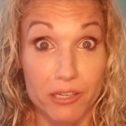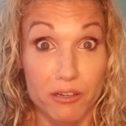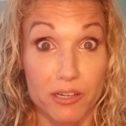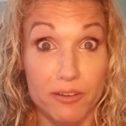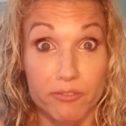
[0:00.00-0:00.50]

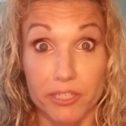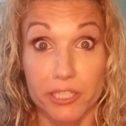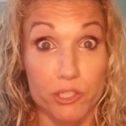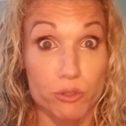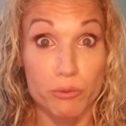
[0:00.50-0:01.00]
or
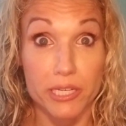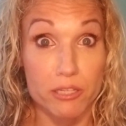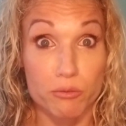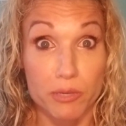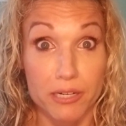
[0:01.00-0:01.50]
every 2
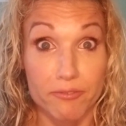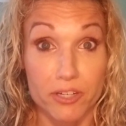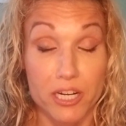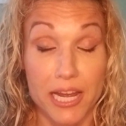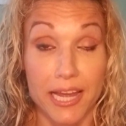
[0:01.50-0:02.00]
weeks,
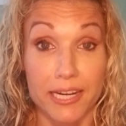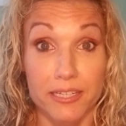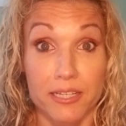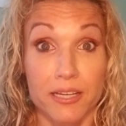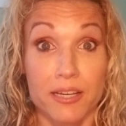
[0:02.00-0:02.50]
whatever,
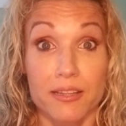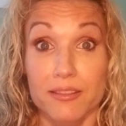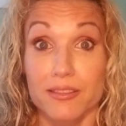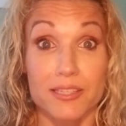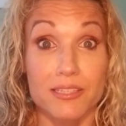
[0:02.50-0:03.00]
and
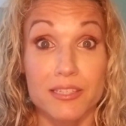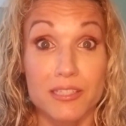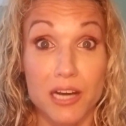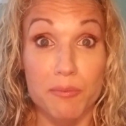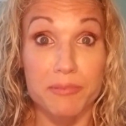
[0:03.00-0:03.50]
this
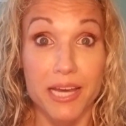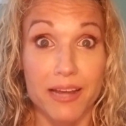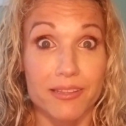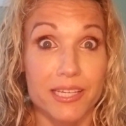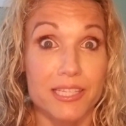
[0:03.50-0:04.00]
stopped
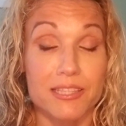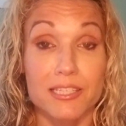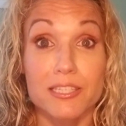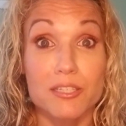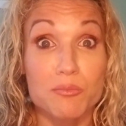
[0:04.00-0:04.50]
that. Like,
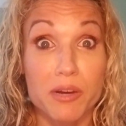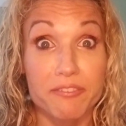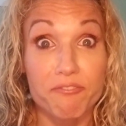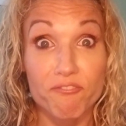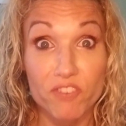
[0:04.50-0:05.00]
this is
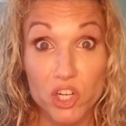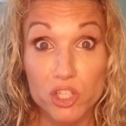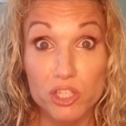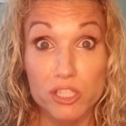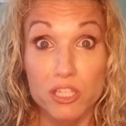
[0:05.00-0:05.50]
my
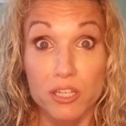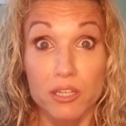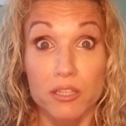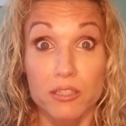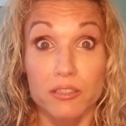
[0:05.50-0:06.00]
first
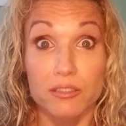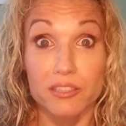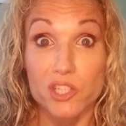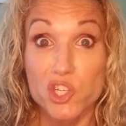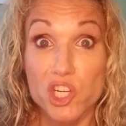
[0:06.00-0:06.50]

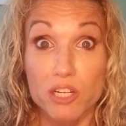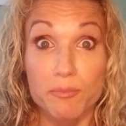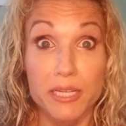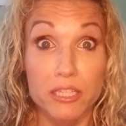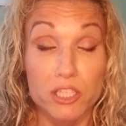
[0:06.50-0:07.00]

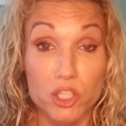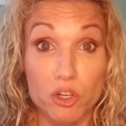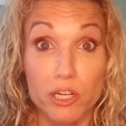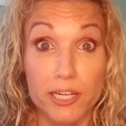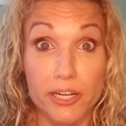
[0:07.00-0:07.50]
legitimate
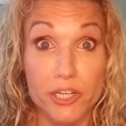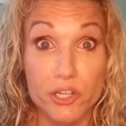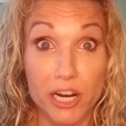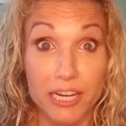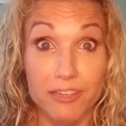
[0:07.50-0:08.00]
urinary
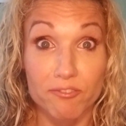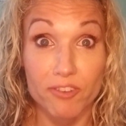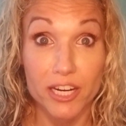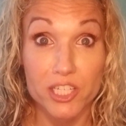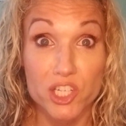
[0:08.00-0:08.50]
tract
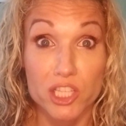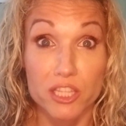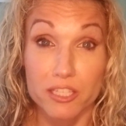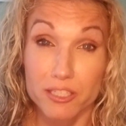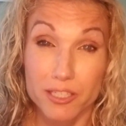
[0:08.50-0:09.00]
infection
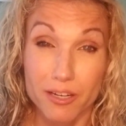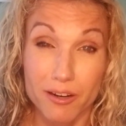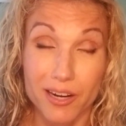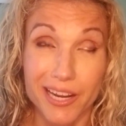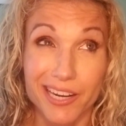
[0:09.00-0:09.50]
this
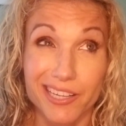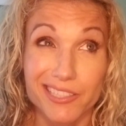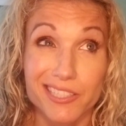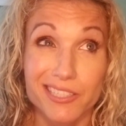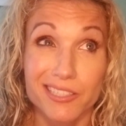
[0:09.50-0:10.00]
year, and
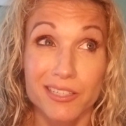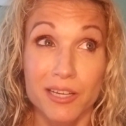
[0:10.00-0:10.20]
it's